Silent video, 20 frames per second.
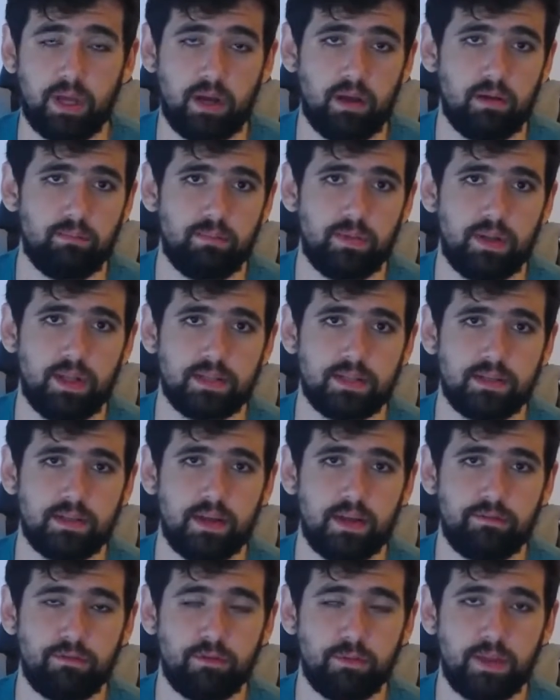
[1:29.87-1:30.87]
that's
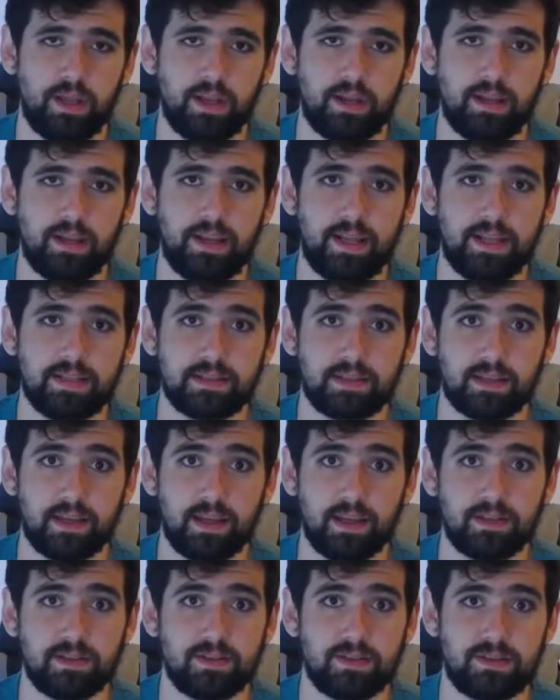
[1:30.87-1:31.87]
enough of that. Let's
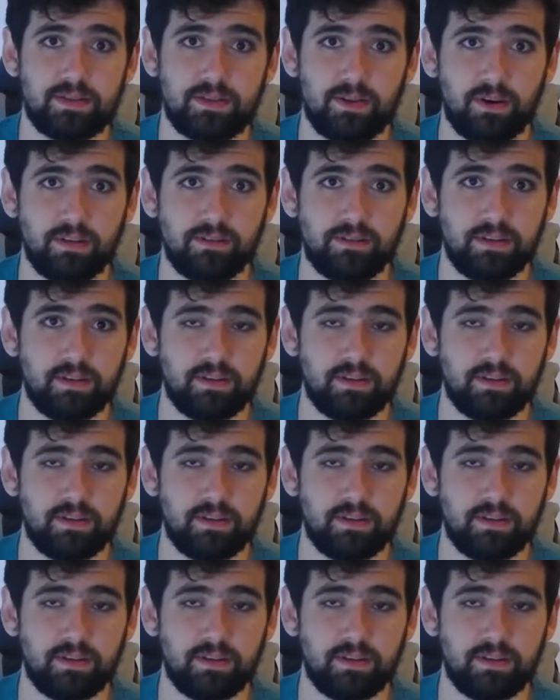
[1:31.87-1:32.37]
get started.